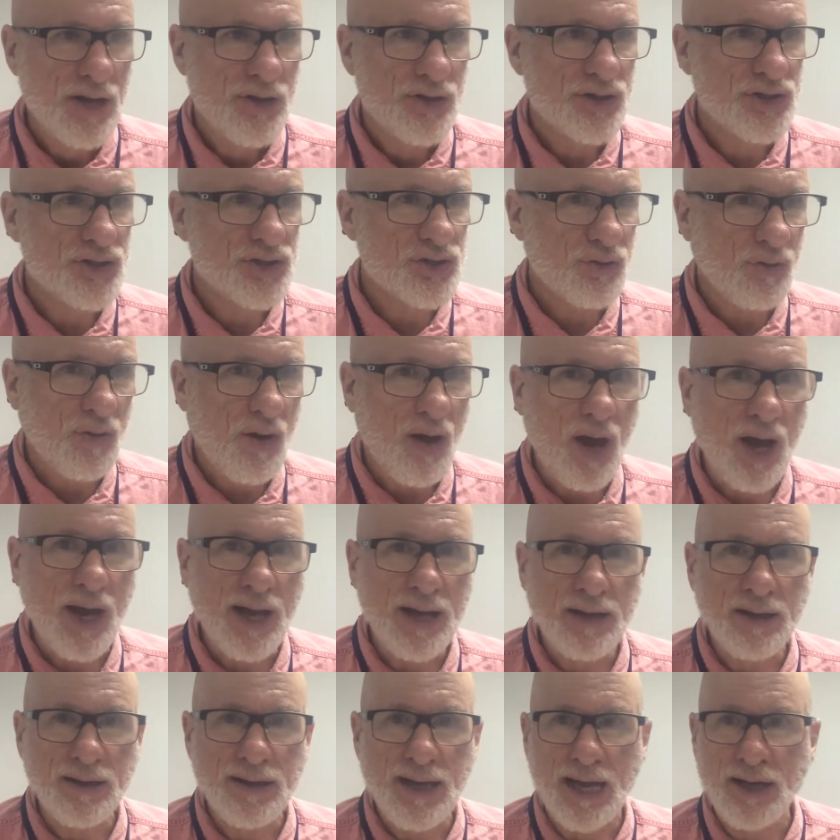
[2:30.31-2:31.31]
The
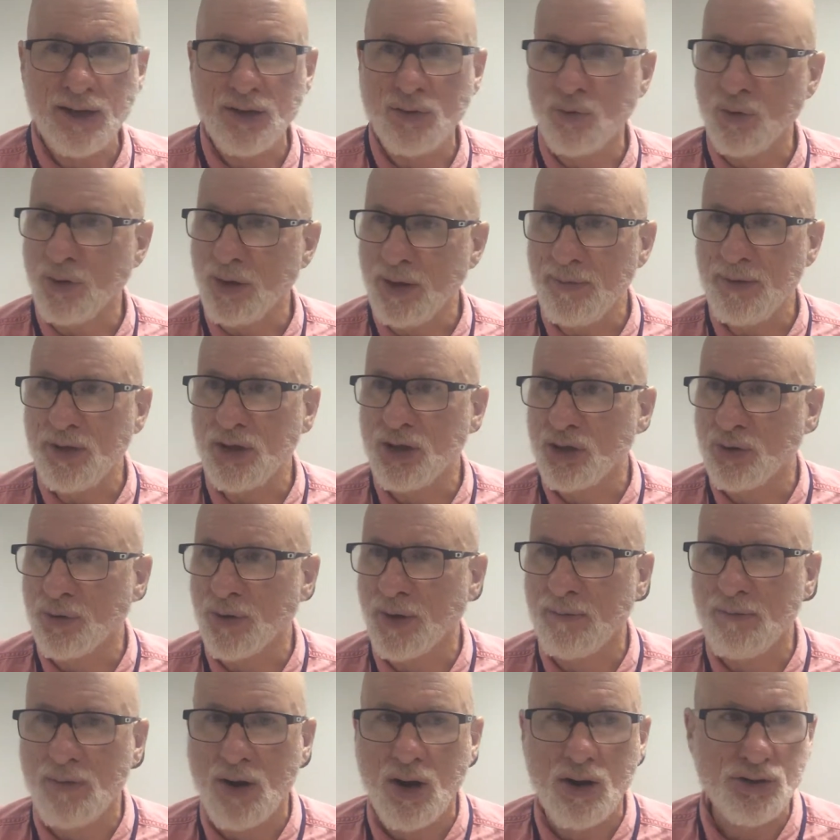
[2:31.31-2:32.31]
stride that we're going to be
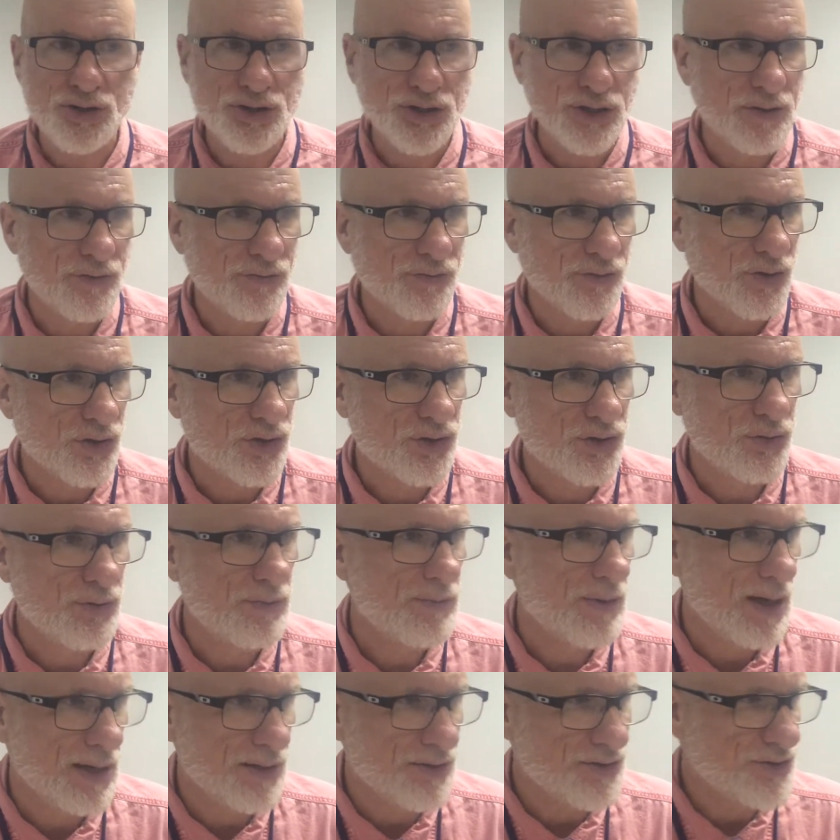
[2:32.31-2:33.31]
doing motion for 2
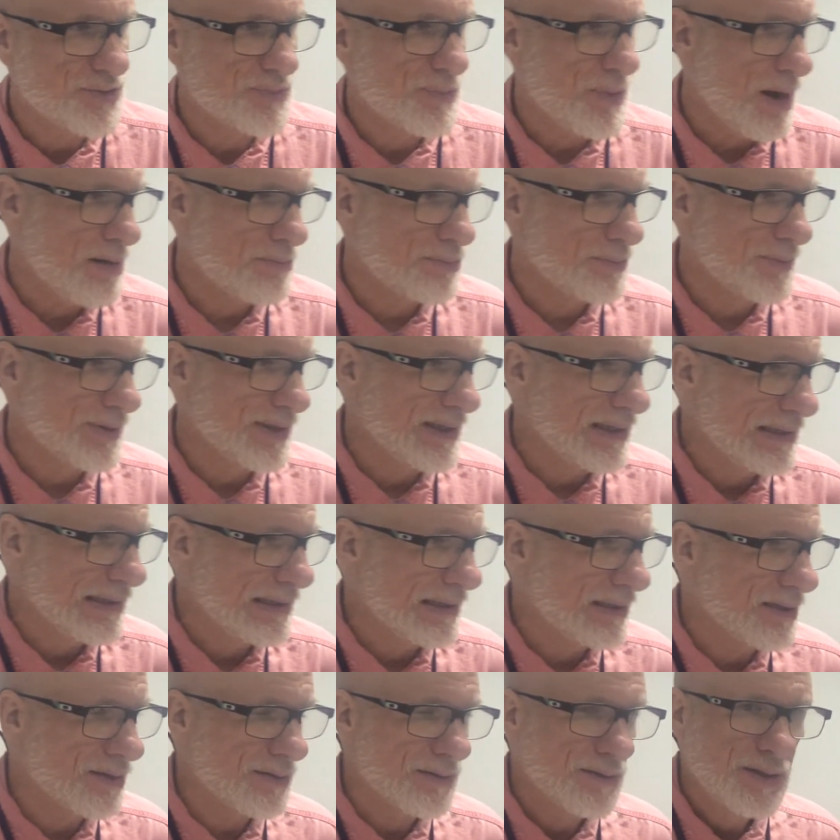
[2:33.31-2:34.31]
months probably in
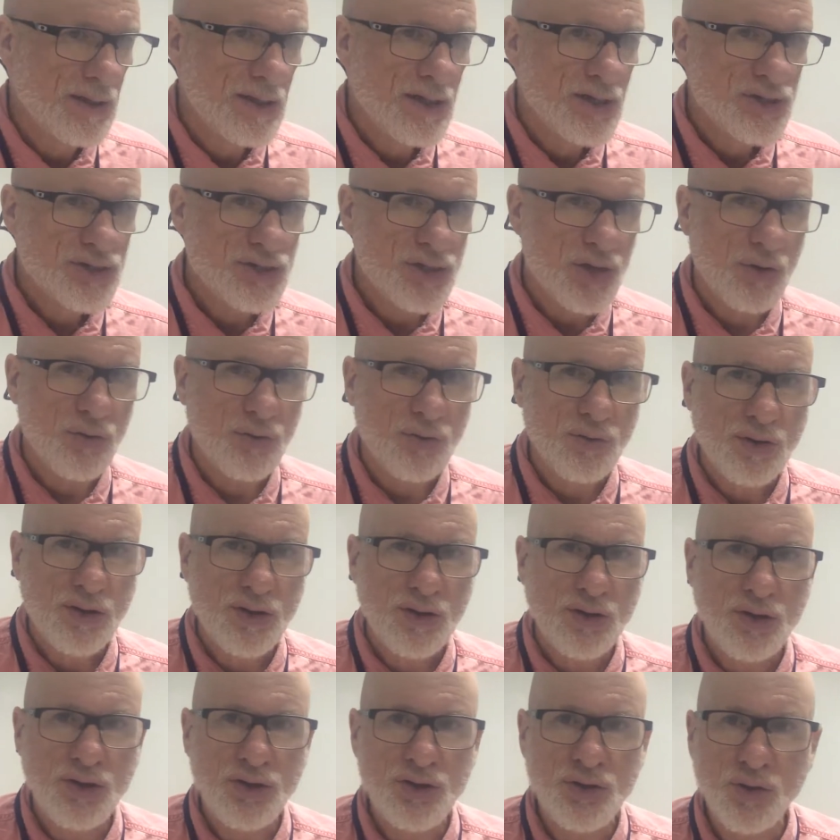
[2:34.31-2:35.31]
here. So
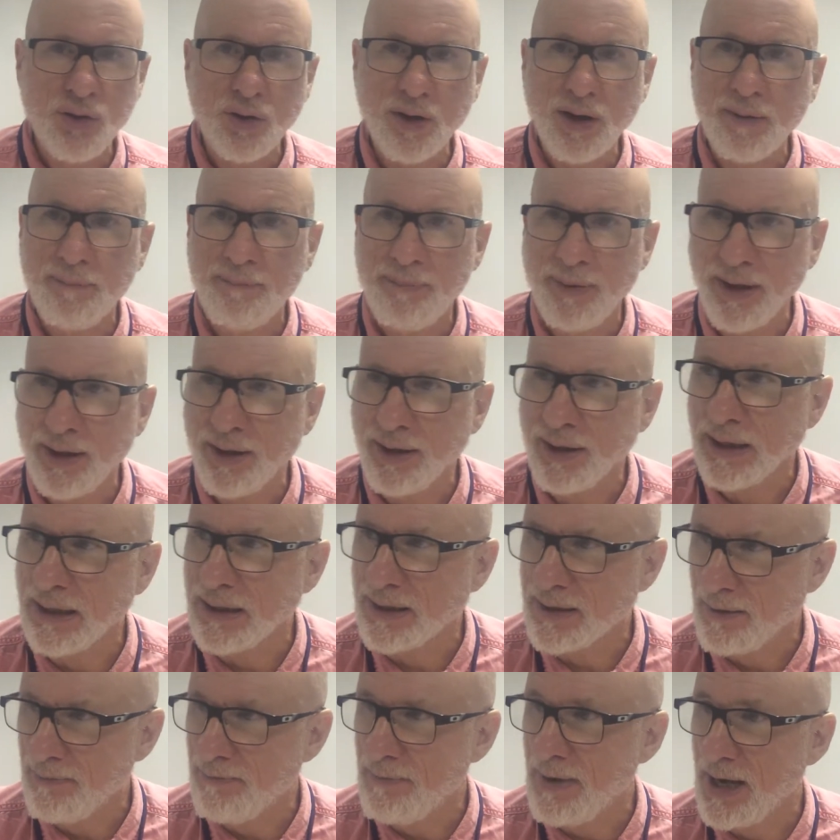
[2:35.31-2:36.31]
your ability
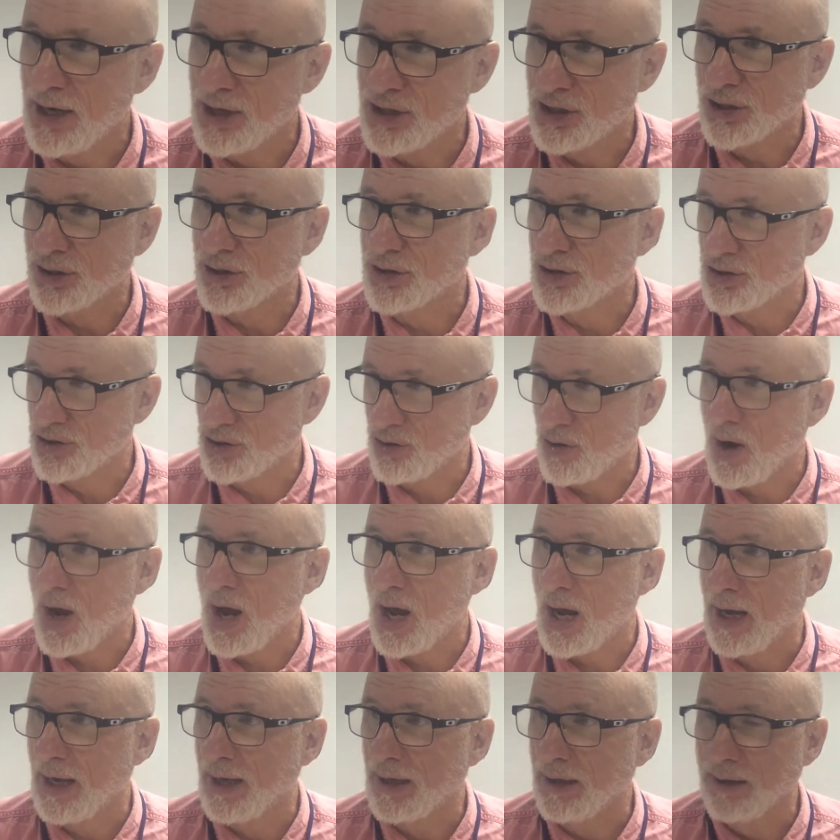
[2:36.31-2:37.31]
to measure
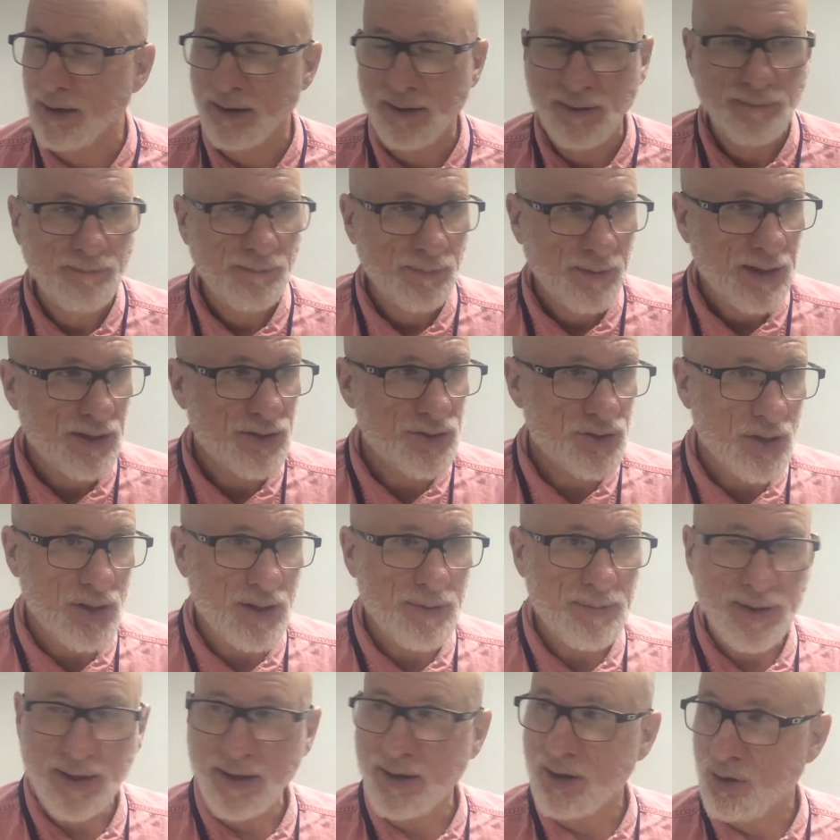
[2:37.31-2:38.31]
stride is going
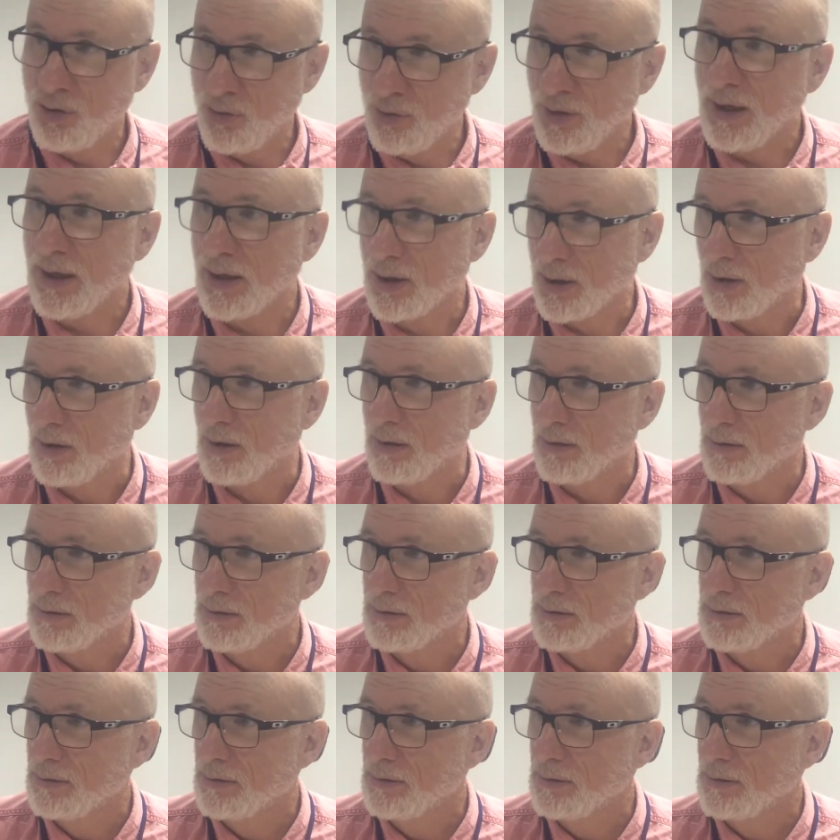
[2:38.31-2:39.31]
to be critical
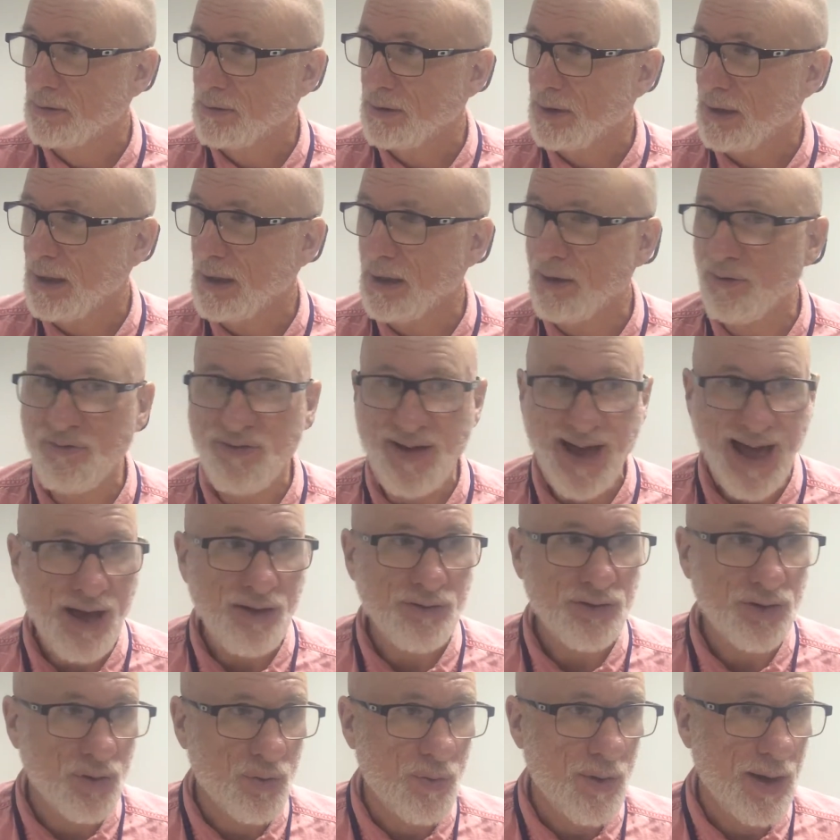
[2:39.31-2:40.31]
in
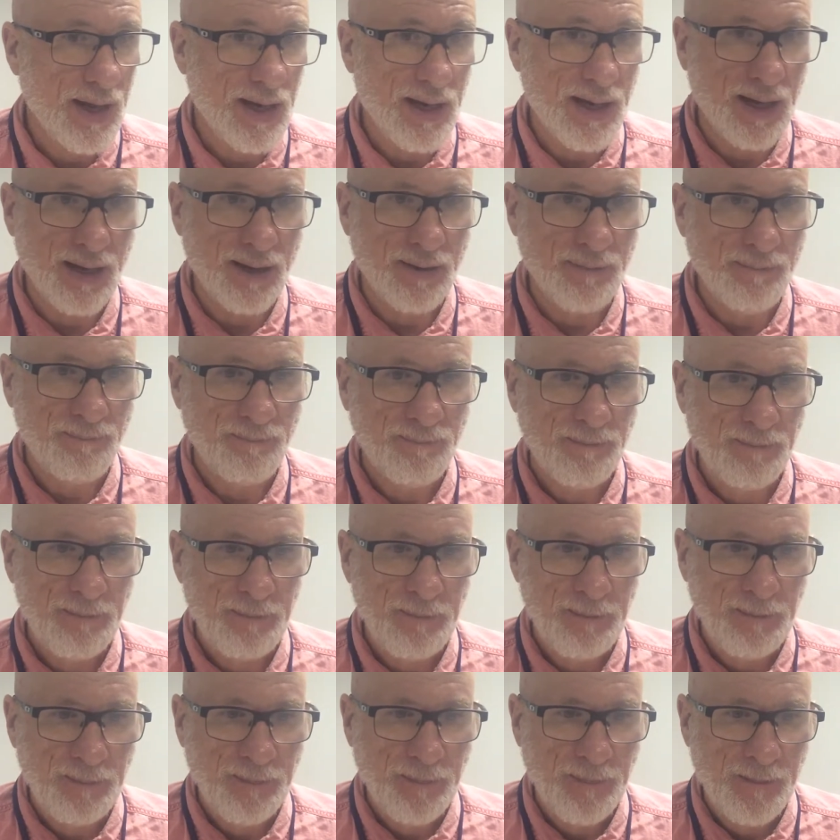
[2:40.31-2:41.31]
evaluating
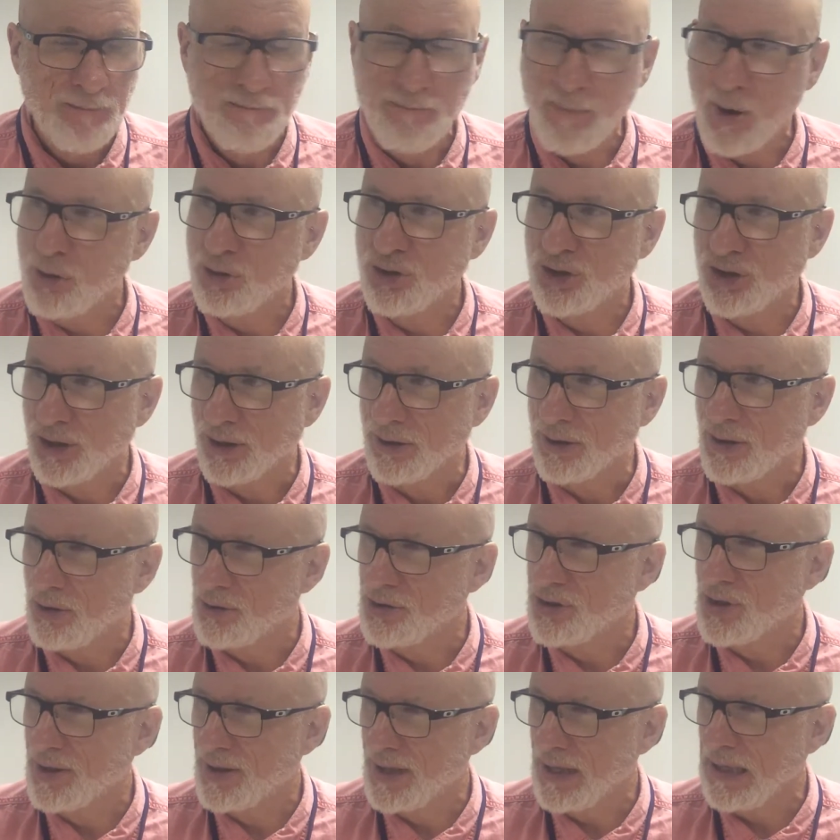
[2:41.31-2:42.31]
motion,
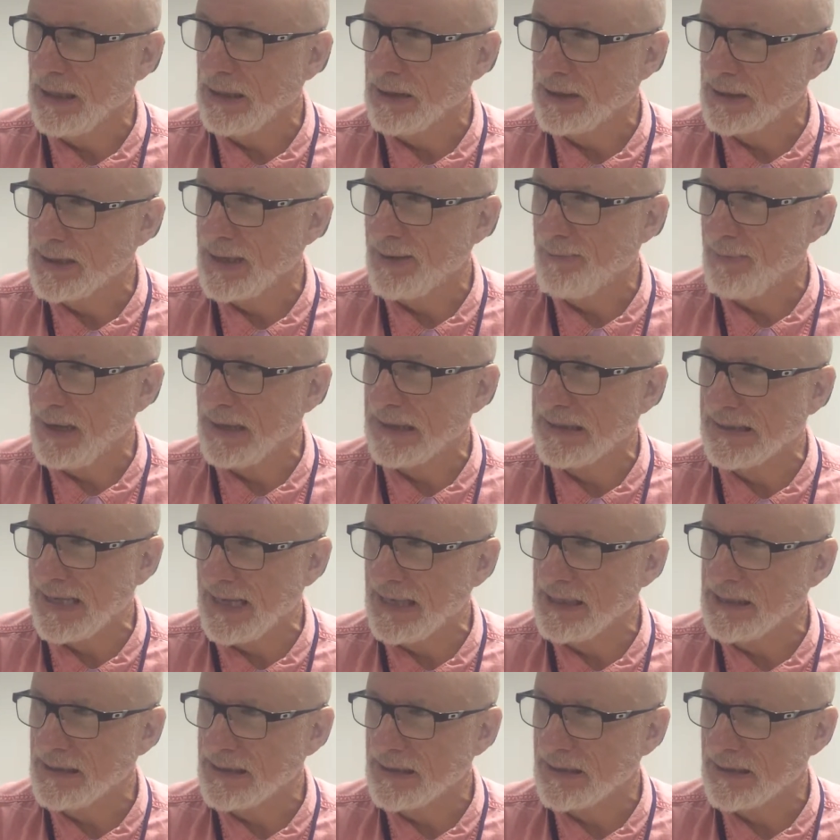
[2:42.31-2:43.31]
don't you think? Does that make
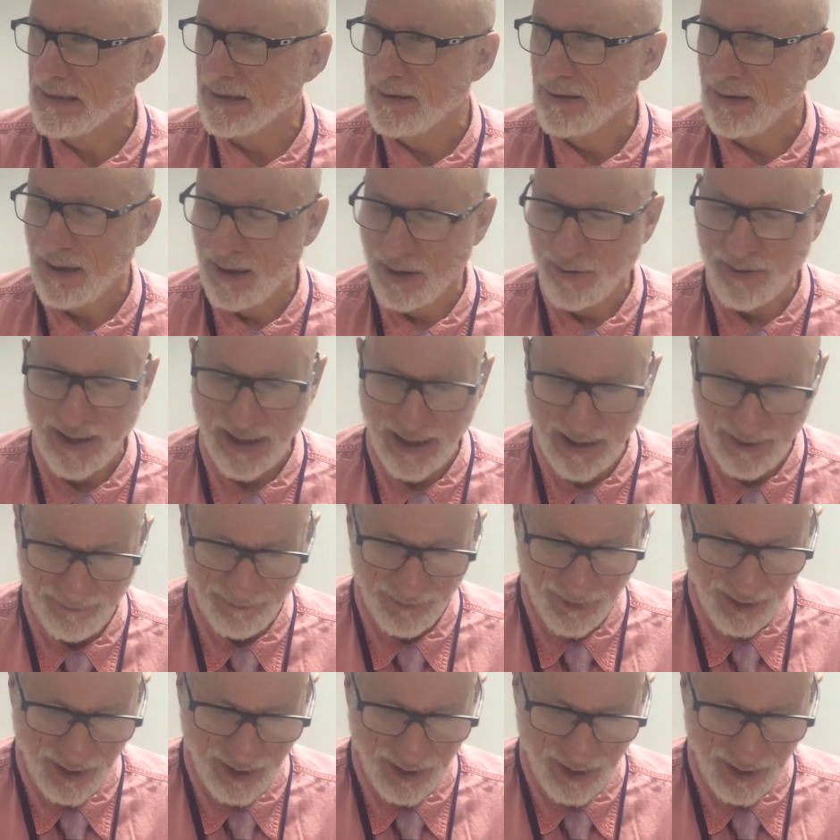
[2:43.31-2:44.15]
sense? Okay.